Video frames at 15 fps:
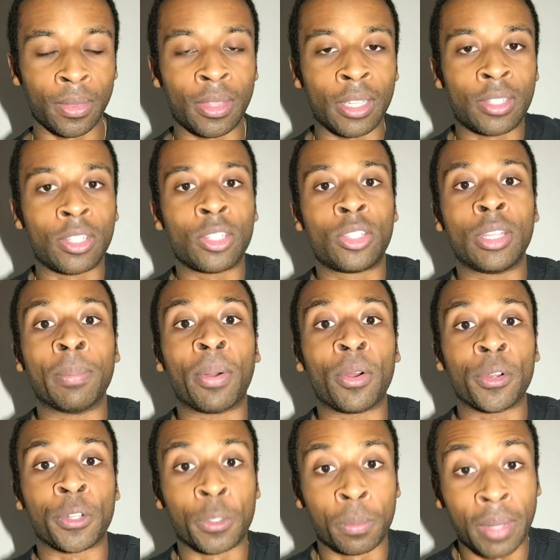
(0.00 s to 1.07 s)
This is the
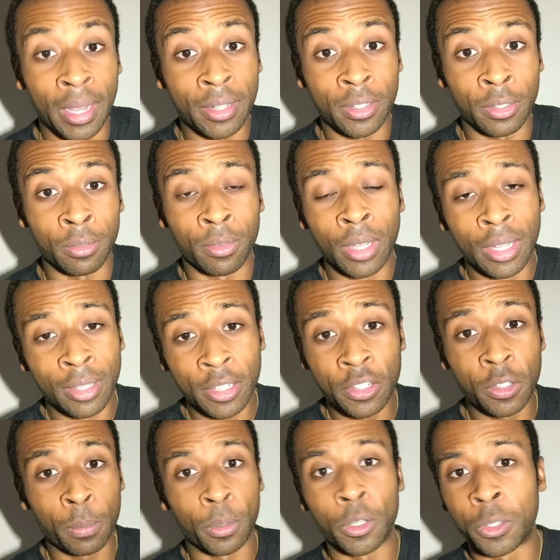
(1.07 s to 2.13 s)
perspective. This
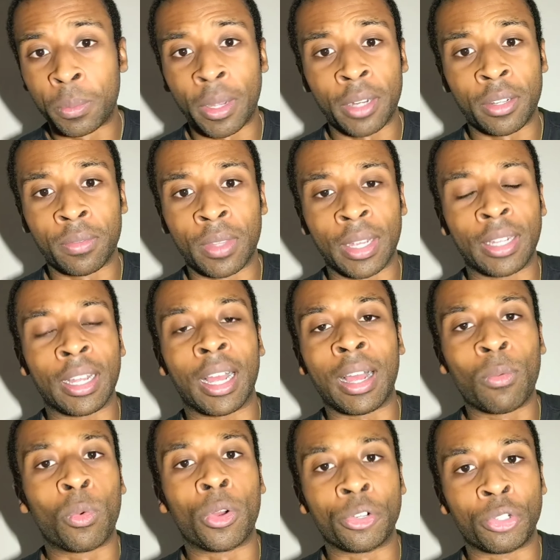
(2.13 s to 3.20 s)
is the perspective that
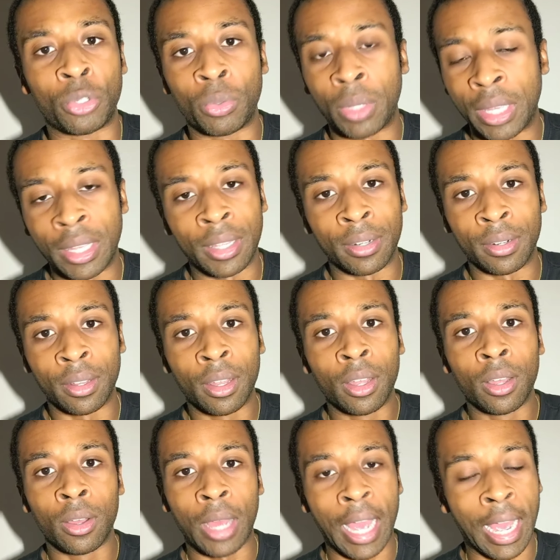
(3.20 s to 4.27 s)
God wants you in
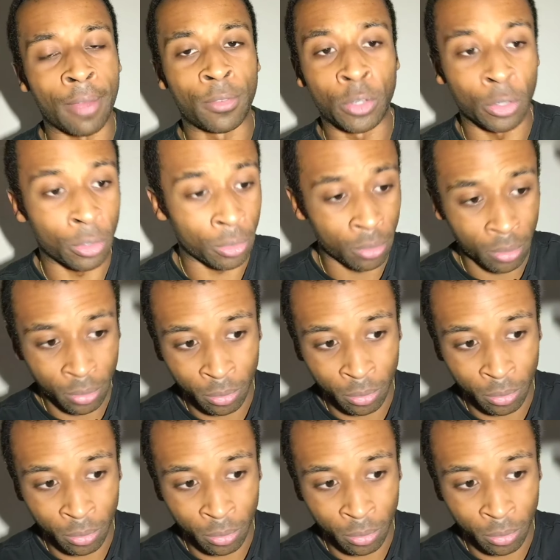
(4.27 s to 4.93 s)
after